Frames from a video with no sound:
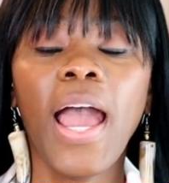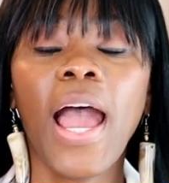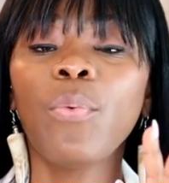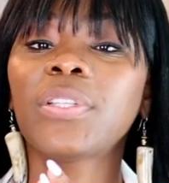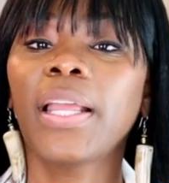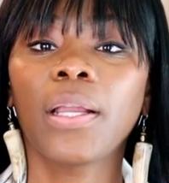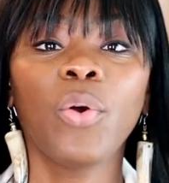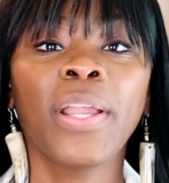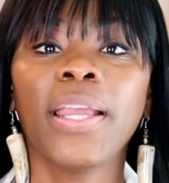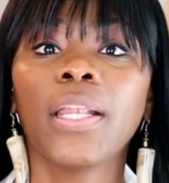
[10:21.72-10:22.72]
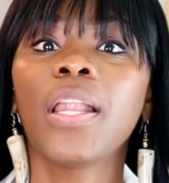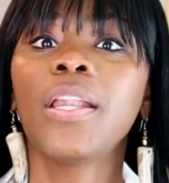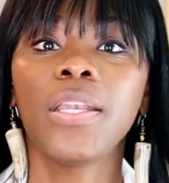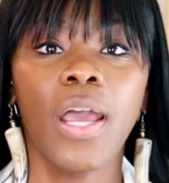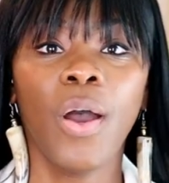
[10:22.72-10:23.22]
I was like, okay,
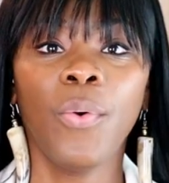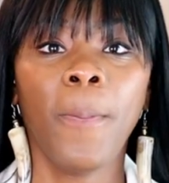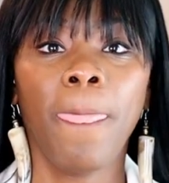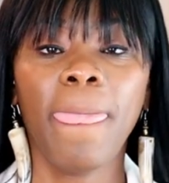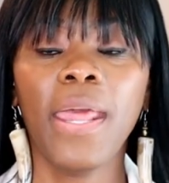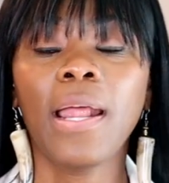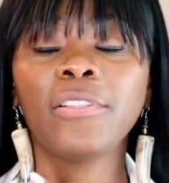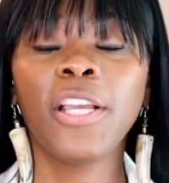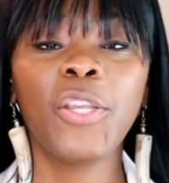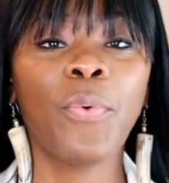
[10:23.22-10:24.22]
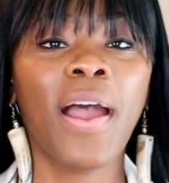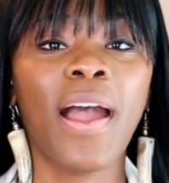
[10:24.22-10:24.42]
no. And I'll tell you why.